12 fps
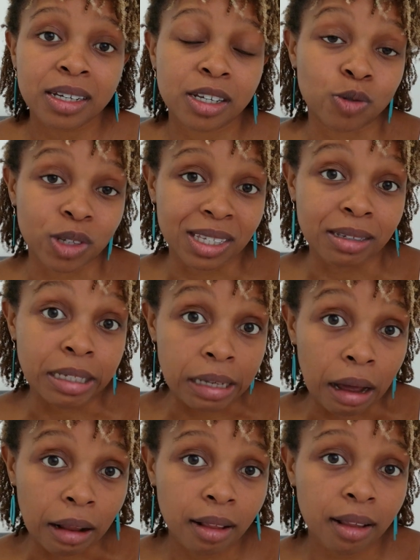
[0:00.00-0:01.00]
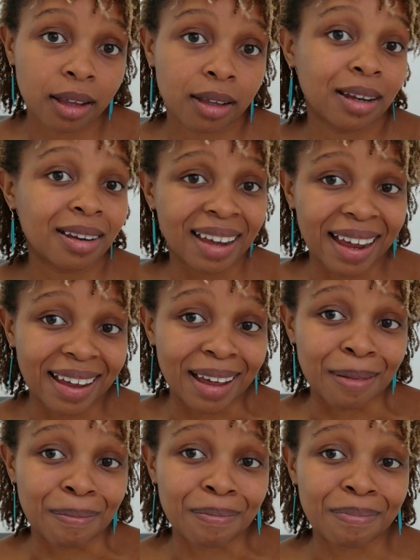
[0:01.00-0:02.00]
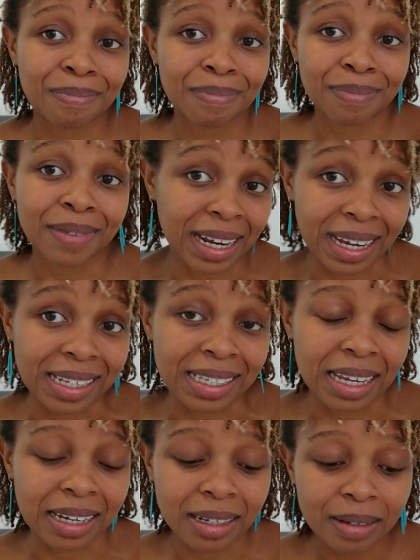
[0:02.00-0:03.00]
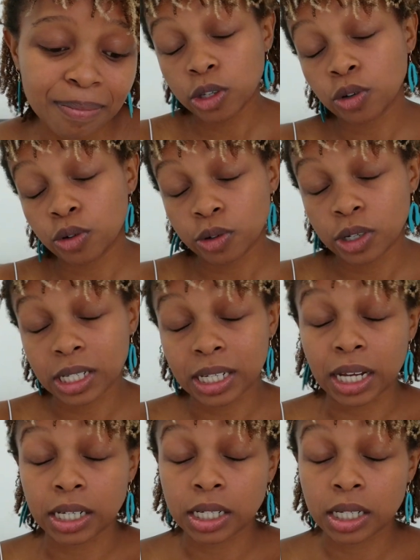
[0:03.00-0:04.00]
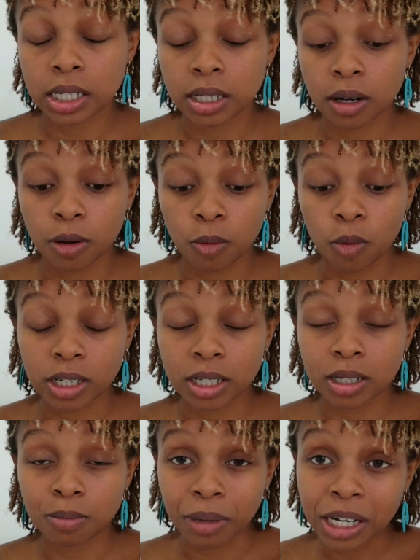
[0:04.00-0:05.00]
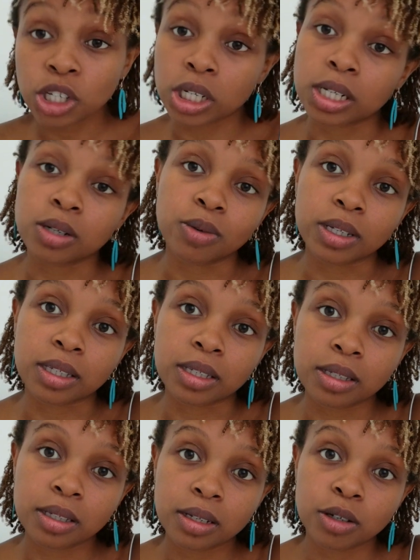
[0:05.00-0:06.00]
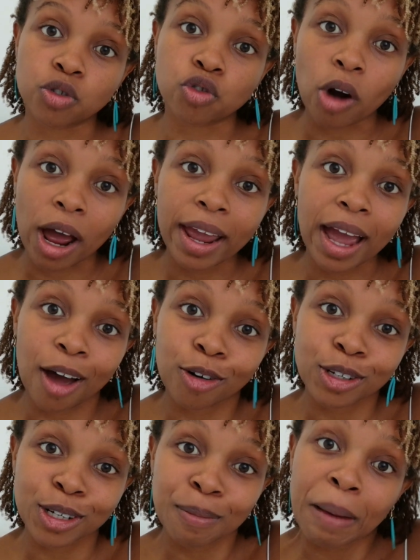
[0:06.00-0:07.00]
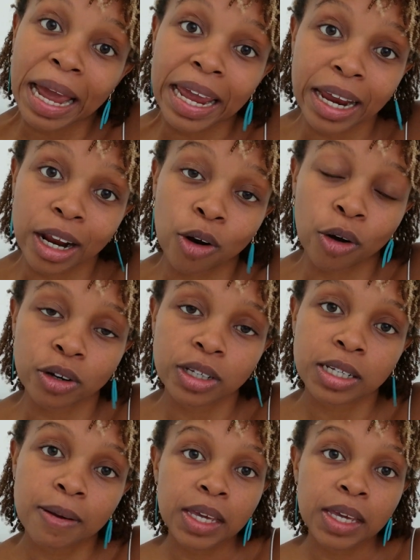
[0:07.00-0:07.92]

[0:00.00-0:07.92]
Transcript: It was dull, like I said. Also noticed that what bleach did was dry out my hair a lot.